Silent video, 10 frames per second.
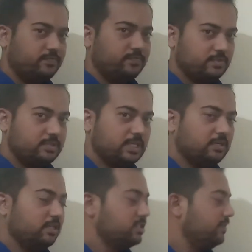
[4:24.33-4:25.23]

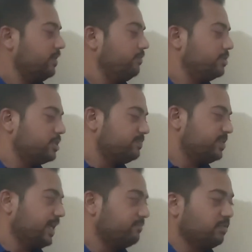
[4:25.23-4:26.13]
37, if you
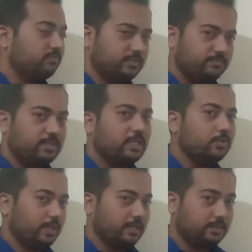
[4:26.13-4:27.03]
subtract from 50 you
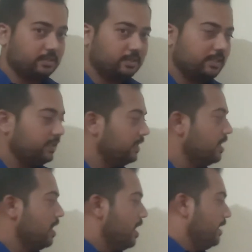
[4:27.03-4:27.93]
get 13,
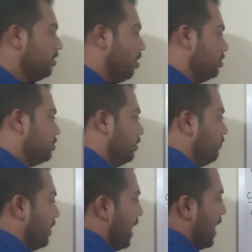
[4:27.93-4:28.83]
and also if you
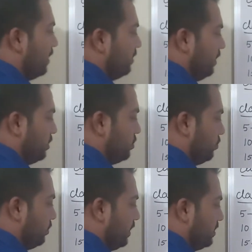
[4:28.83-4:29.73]
add these two,
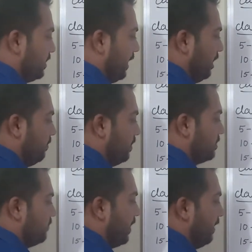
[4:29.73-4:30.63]
that is 8 plus
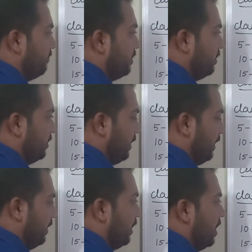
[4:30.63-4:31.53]
5,
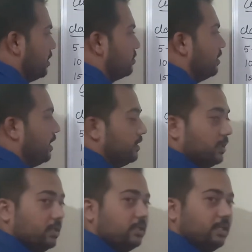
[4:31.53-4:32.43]
13. So there are
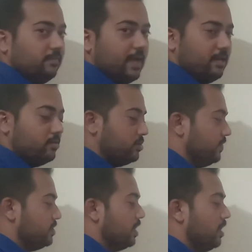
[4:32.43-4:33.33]
13 values
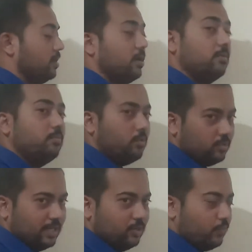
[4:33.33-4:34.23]
which are more
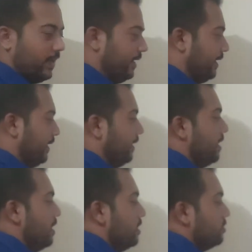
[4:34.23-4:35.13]
than 20.
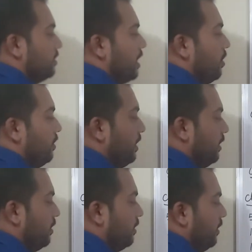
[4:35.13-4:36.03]
So now
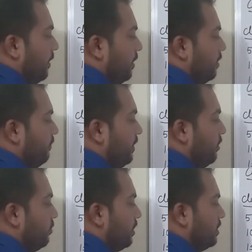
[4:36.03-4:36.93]
here we need
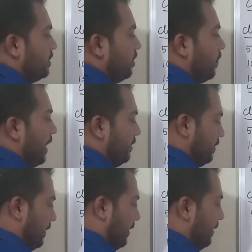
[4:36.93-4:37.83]
to consider one
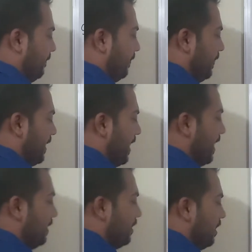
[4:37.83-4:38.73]
thing,
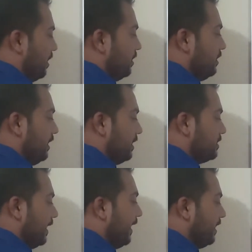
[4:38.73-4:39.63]
that these
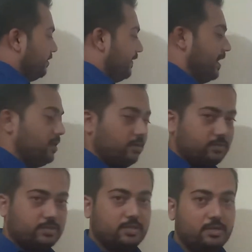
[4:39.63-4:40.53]
8
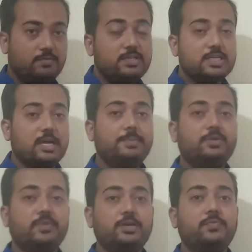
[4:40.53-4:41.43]
values which are
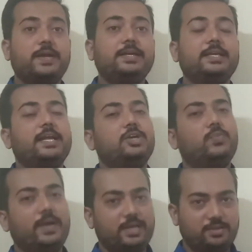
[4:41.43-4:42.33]
between 20 and
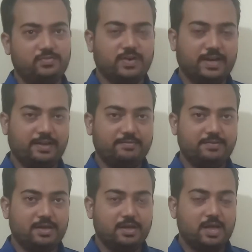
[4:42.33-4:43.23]
25
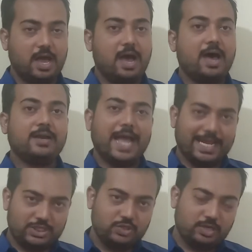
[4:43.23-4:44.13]
are
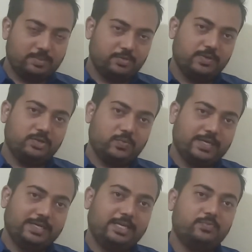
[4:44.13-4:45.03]
actually between
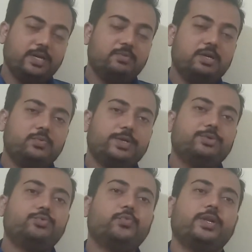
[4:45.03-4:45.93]
20, 21,
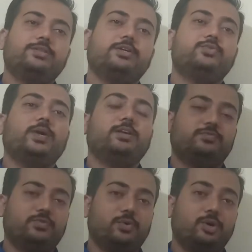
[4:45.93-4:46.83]
22, 23,
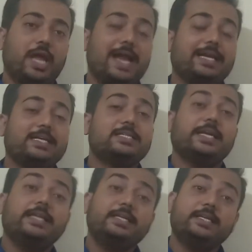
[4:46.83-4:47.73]
24, and it is
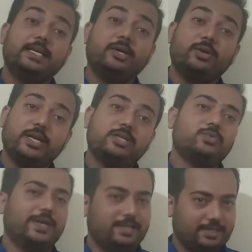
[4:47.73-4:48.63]
including
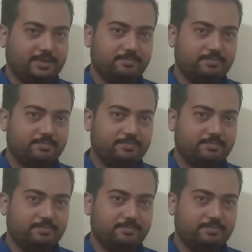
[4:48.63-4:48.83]
20.